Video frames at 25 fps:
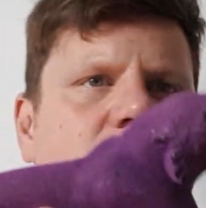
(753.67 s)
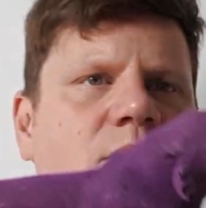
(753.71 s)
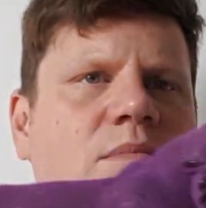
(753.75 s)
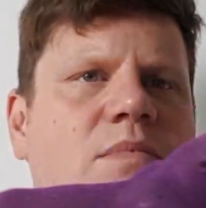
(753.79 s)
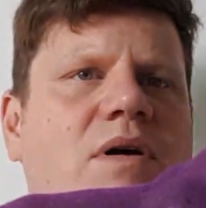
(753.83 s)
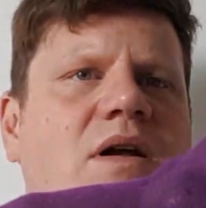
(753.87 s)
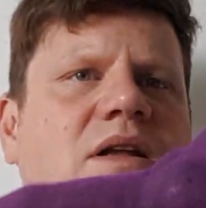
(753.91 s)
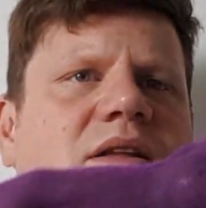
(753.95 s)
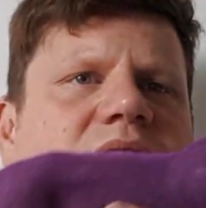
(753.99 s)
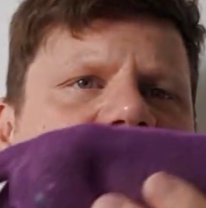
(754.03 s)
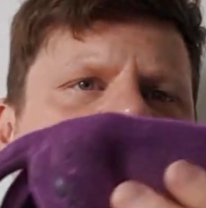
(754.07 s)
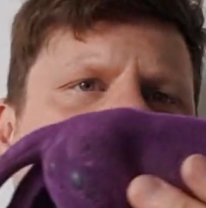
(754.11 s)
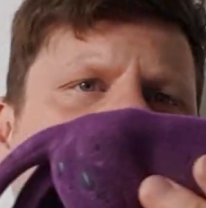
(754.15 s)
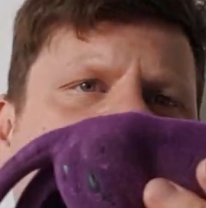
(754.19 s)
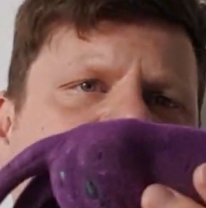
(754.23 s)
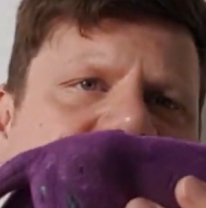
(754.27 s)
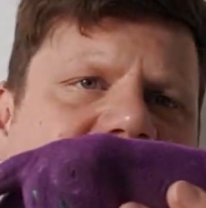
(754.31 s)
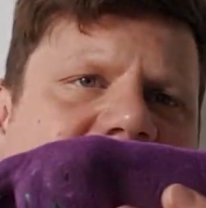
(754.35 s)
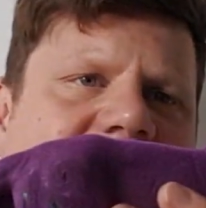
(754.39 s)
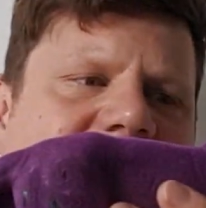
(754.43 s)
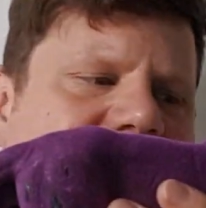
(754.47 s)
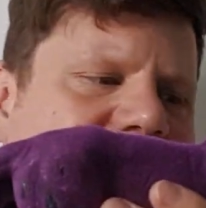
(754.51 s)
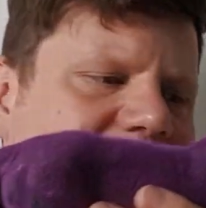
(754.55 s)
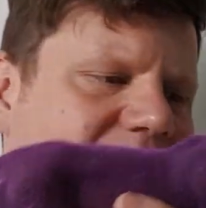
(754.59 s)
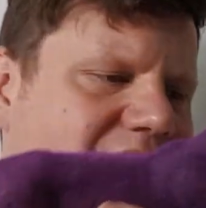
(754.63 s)
but
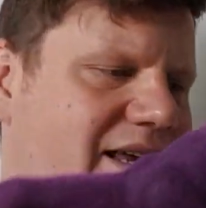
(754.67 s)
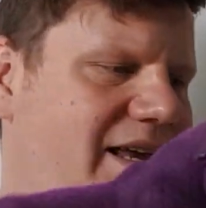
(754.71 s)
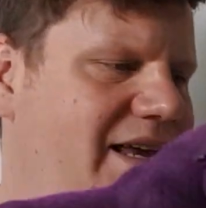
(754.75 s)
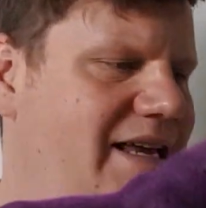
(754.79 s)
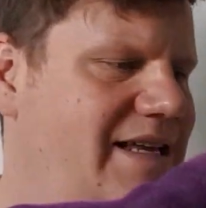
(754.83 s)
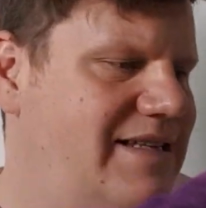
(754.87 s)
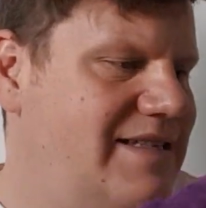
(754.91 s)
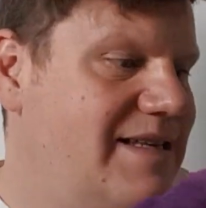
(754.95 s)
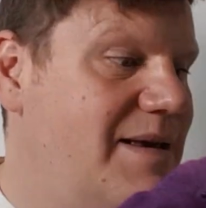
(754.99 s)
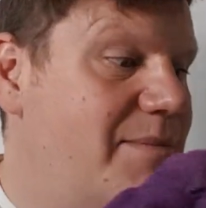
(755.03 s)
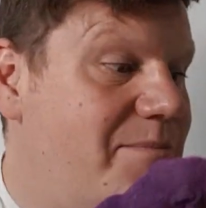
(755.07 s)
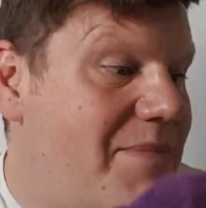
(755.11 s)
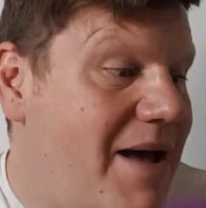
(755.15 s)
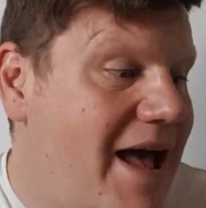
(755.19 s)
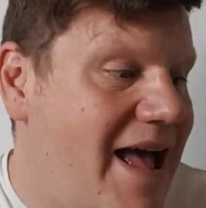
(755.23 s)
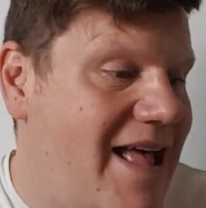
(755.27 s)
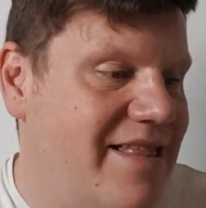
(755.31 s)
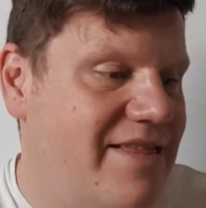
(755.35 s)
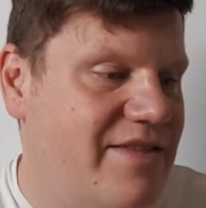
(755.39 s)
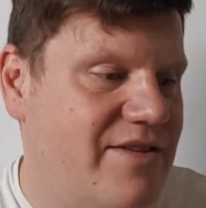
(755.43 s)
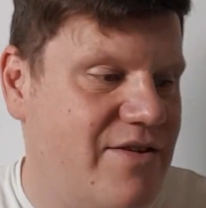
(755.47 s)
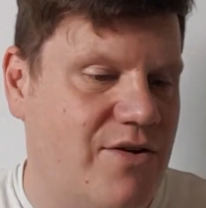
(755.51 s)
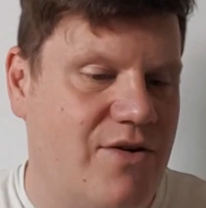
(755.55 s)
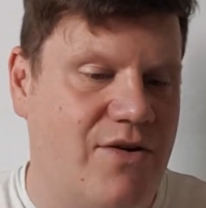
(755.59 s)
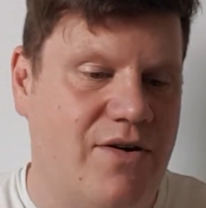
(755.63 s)
hey, it's a
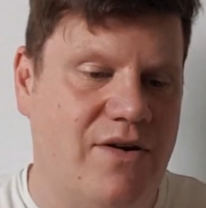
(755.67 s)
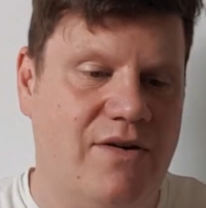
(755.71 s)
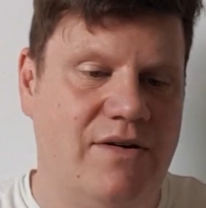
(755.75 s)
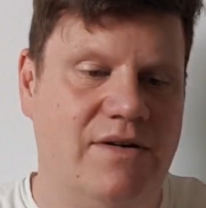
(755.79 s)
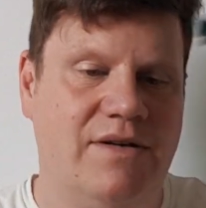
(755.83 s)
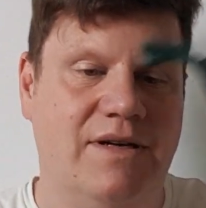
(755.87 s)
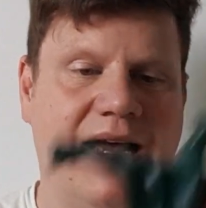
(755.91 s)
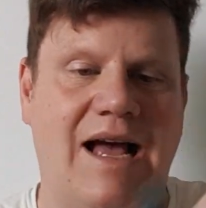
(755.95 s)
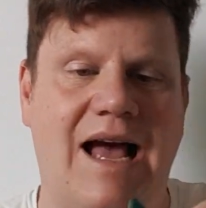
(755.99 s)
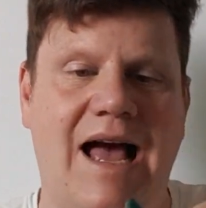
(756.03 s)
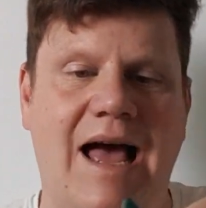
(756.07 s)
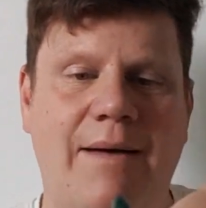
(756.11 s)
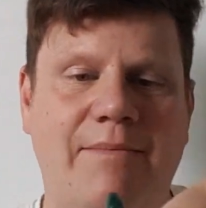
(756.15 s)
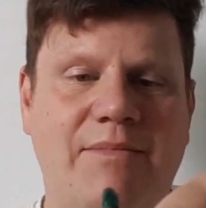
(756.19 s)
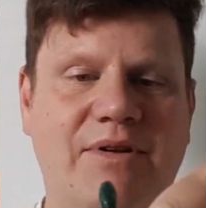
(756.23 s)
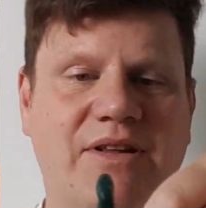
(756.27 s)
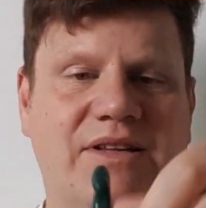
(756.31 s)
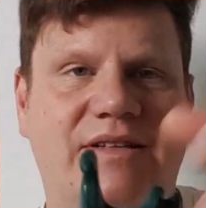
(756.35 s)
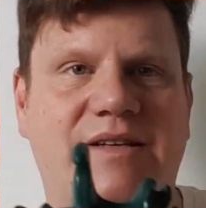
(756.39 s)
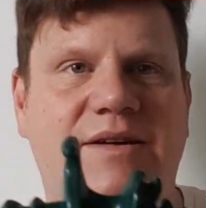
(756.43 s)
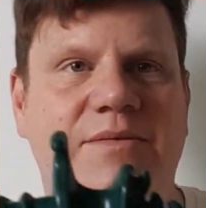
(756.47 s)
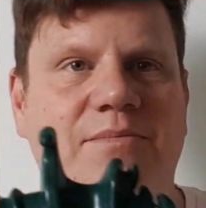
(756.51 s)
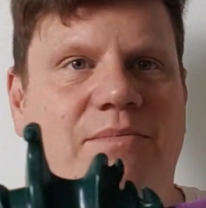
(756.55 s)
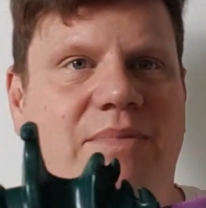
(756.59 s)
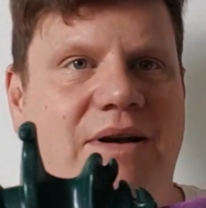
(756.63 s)
Panther. I'm
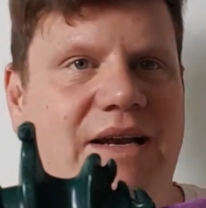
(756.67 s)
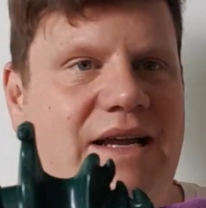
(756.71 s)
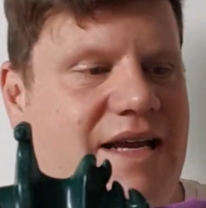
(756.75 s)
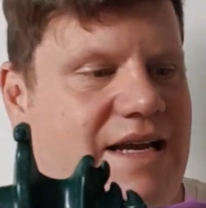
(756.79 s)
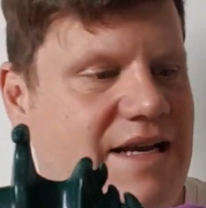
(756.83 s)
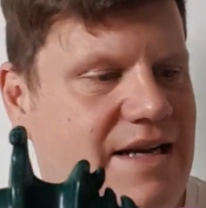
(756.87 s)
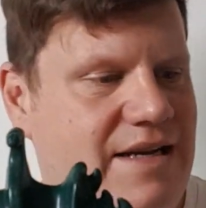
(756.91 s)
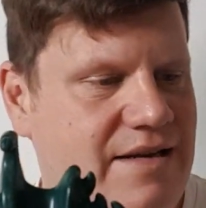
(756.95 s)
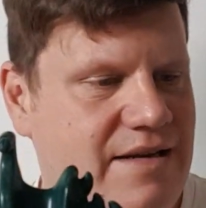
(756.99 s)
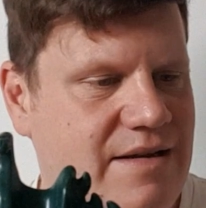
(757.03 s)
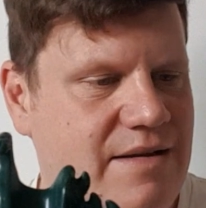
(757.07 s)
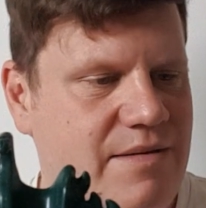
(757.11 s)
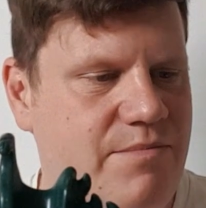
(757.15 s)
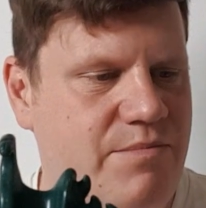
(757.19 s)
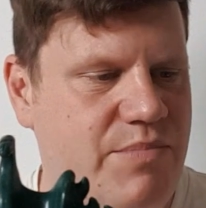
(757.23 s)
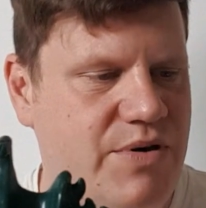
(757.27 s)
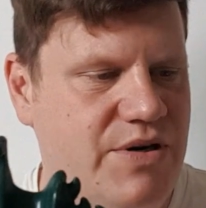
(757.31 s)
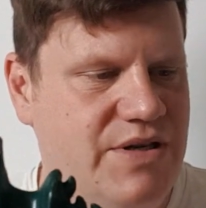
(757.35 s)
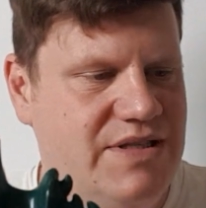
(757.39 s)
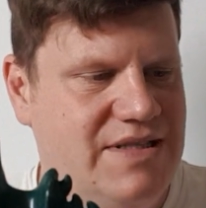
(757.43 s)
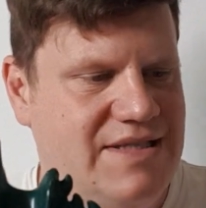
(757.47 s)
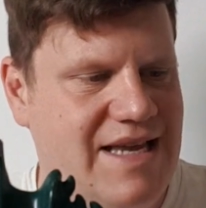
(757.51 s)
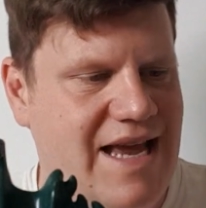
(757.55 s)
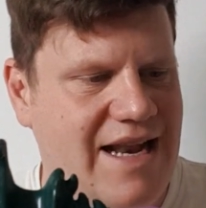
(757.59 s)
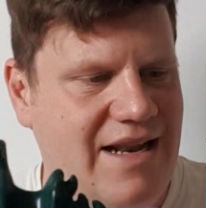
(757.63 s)
not complaining. Put
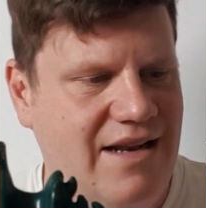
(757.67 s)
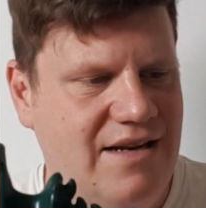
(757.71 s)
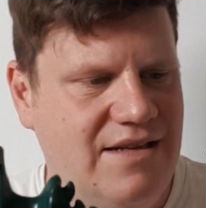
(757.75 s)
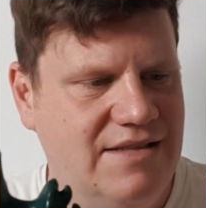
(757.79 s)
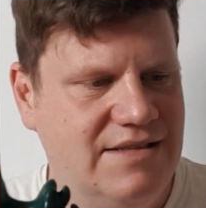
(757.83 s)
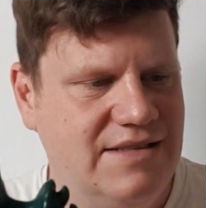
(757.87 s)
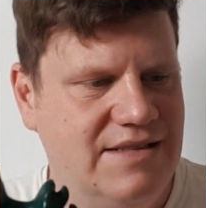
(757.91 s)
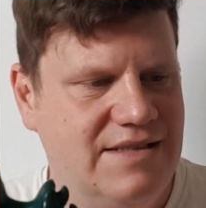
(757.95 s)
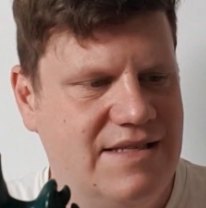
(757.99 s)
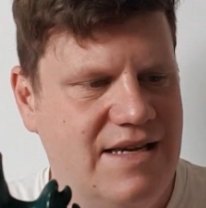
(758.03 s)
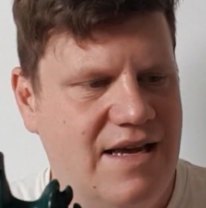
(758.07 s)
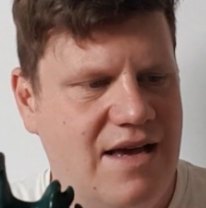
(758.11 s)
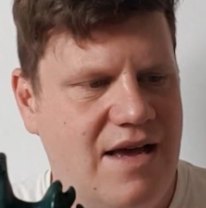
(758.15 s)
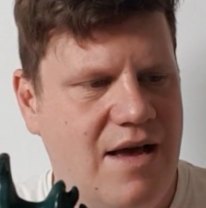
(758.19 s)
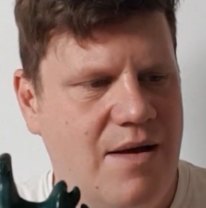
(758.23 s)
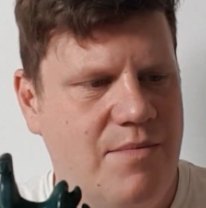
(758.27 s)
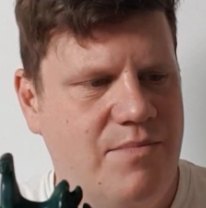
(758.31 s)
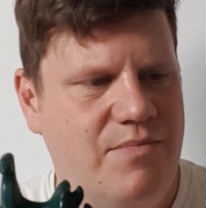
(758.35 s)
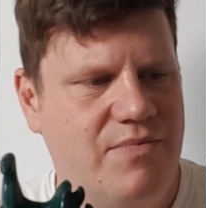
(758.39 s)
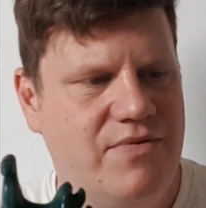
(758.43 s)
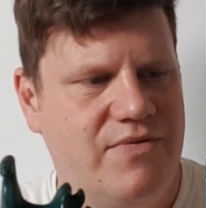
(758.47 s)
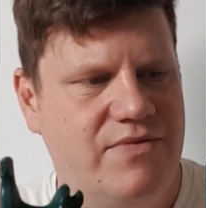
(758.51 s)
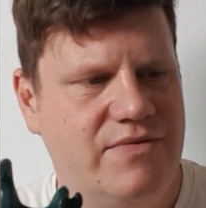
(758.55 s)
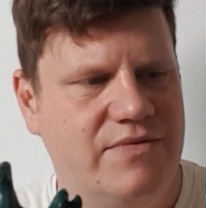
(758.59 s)
a saddle on top